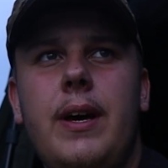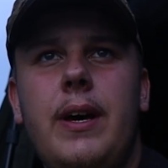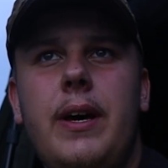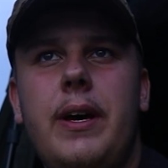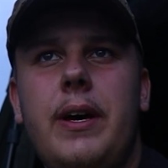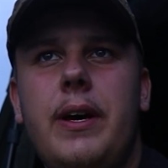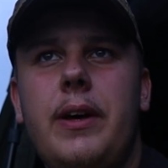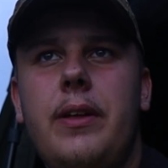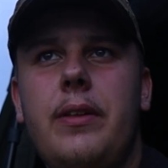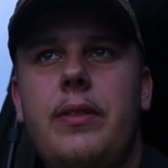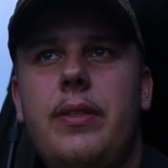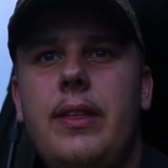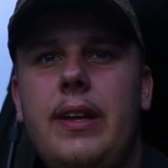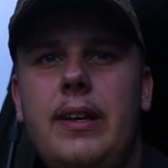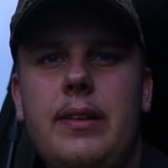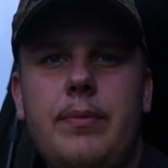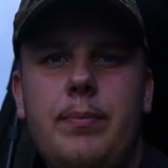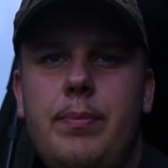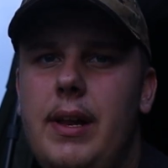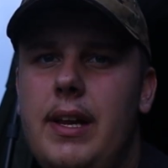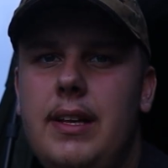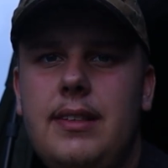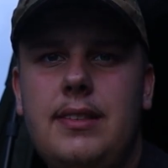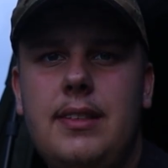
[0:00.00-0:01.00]
I
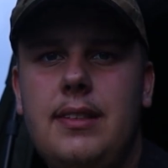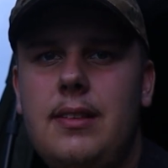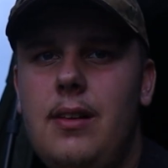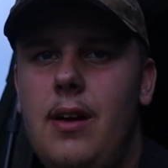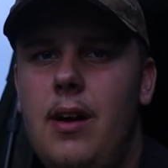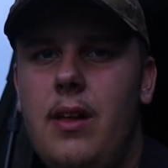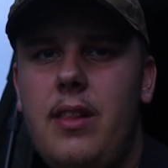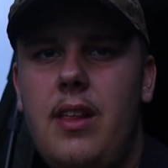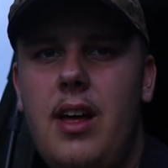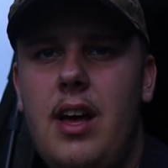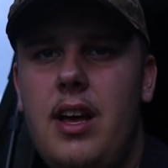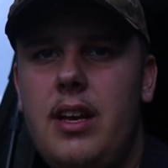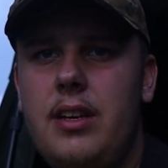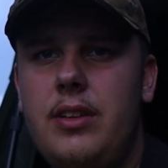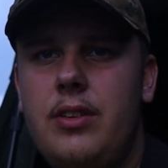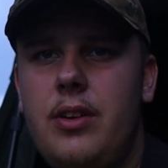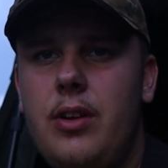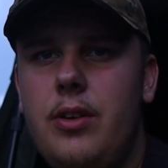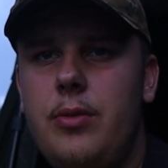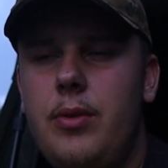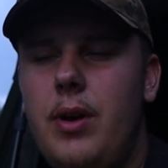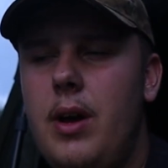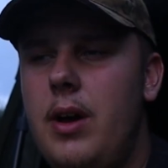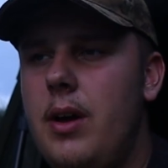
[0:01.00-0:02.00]
think places like that, you
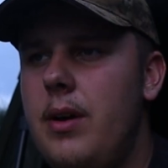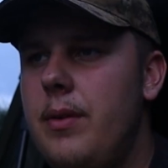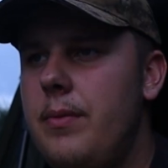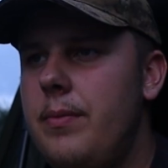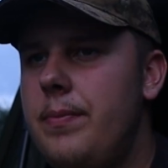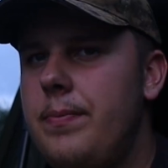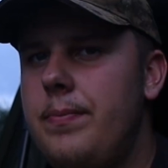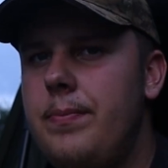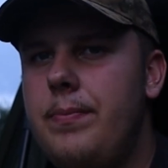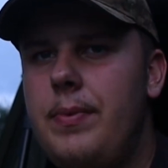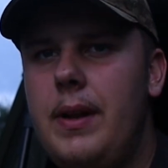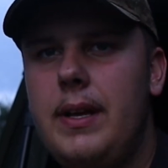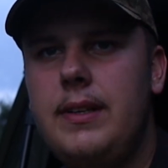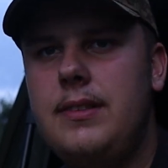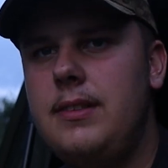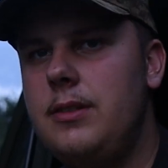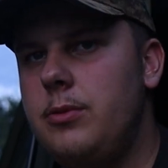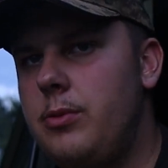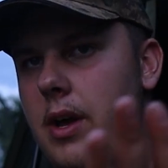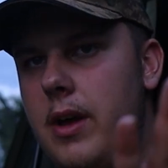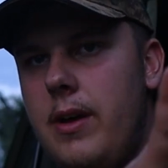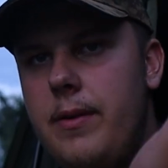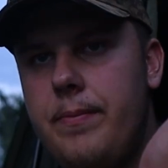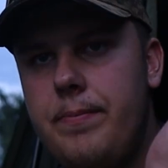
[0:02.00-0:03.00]
know,
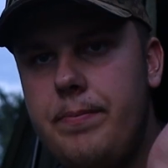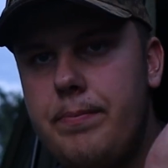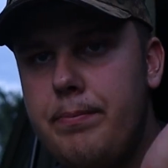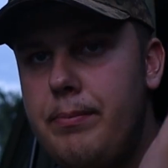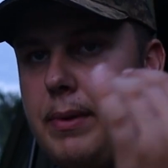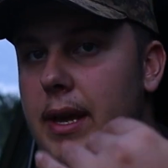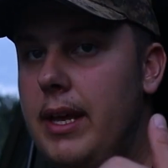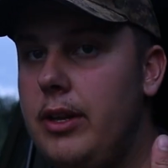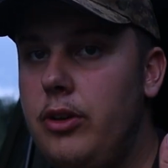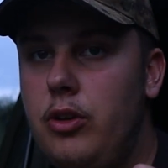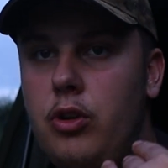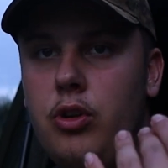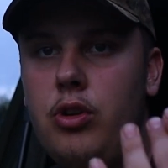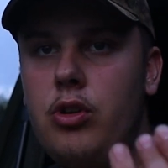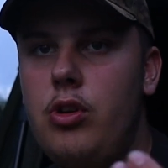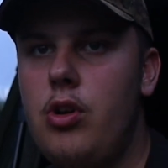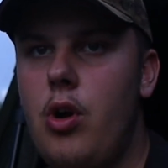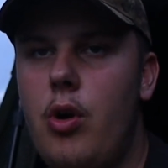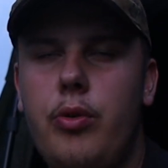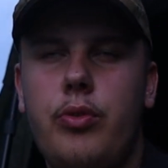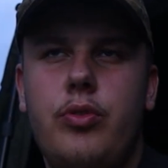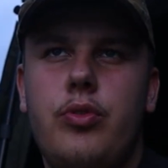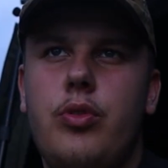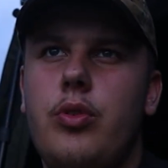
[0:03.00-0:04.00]
places where me and you can
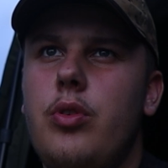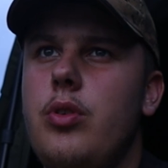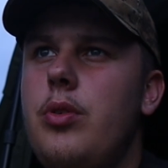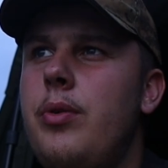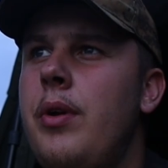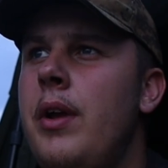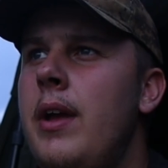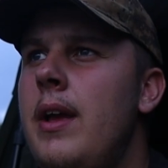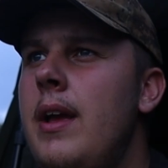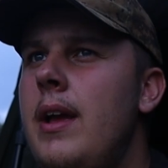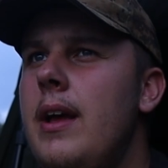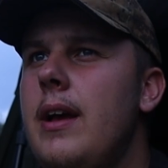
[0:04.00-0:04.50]
go to.